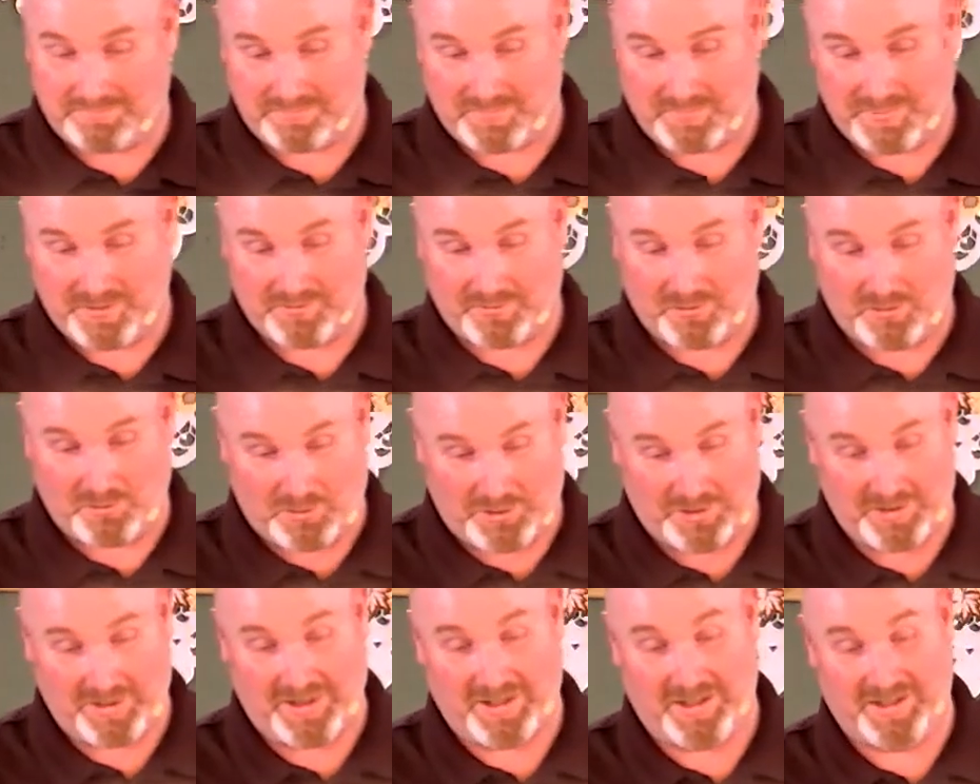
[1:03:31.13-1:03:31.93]
For
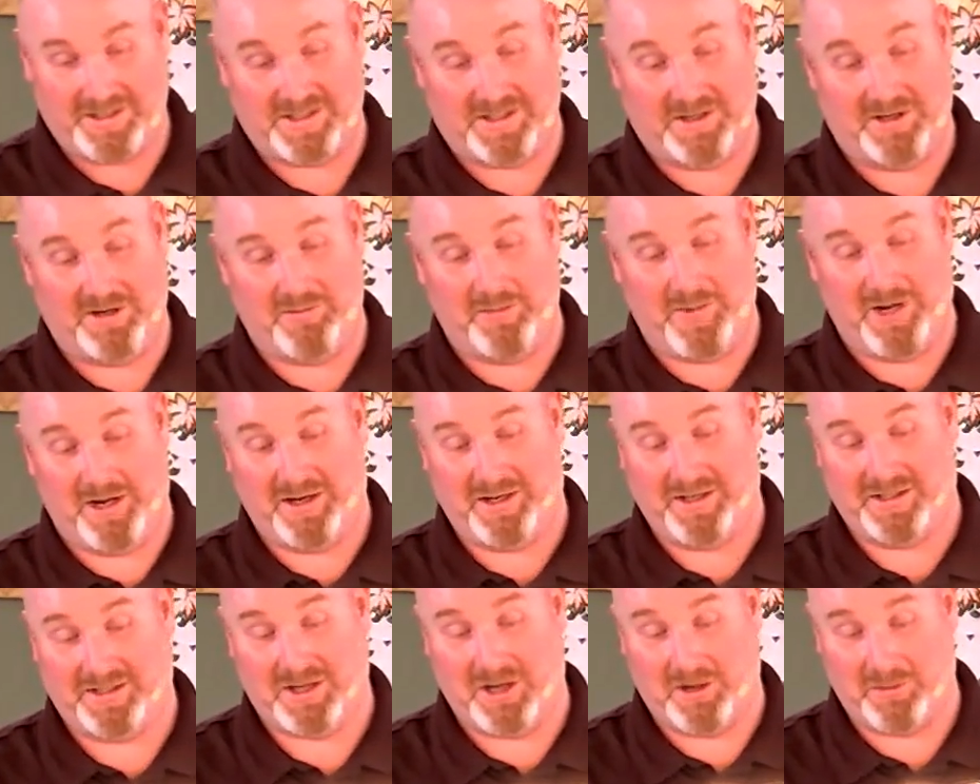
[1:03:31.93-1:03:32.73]
one day the Son of Man
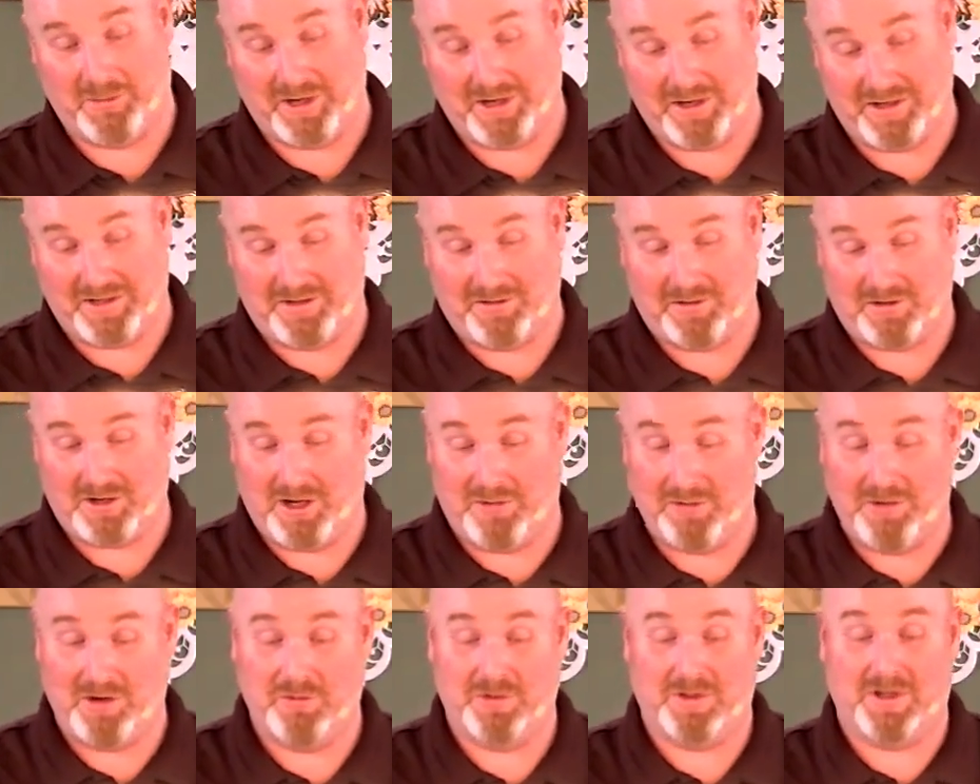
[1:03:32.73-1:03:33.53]
is coming
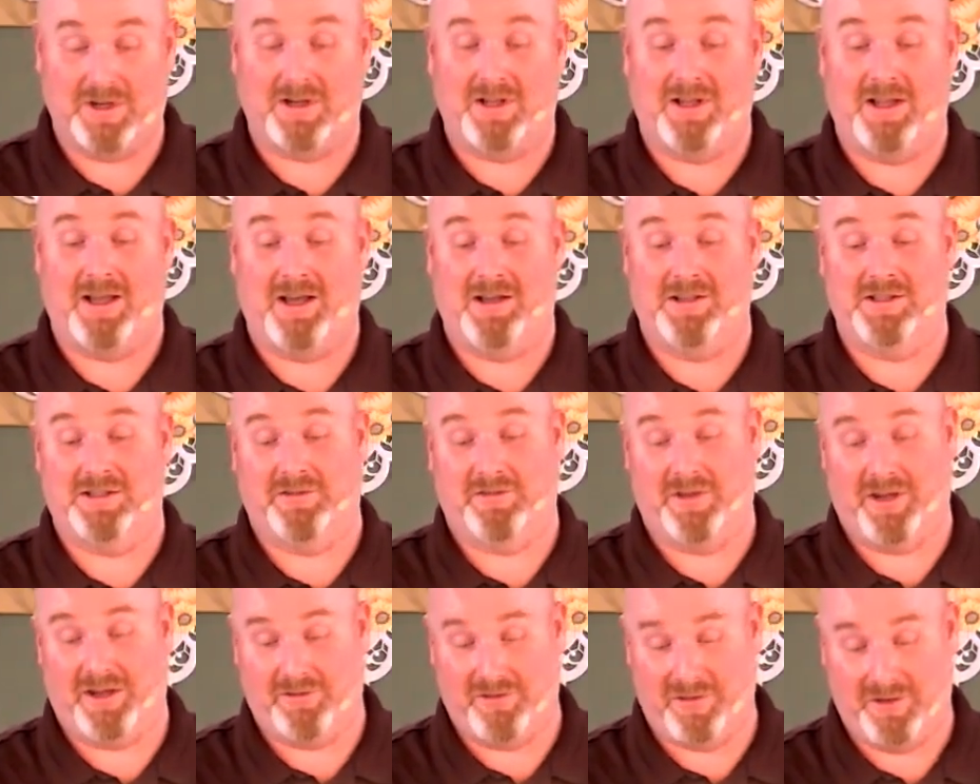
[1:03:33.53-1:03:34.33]
with the clouds
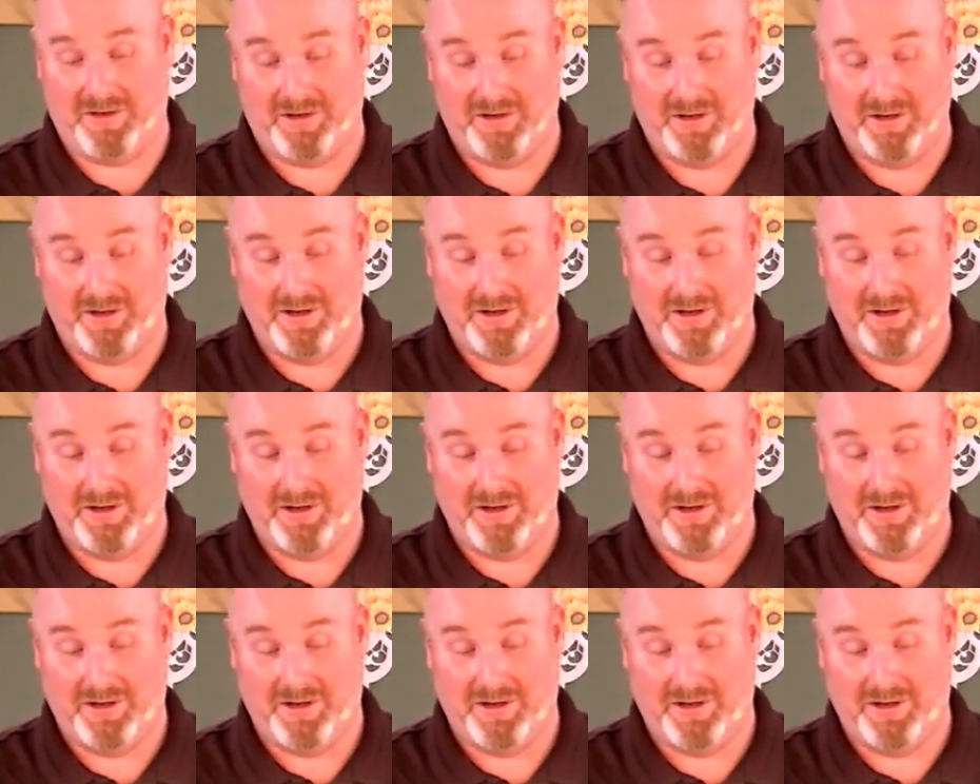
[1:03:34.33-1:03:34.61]
of heaven.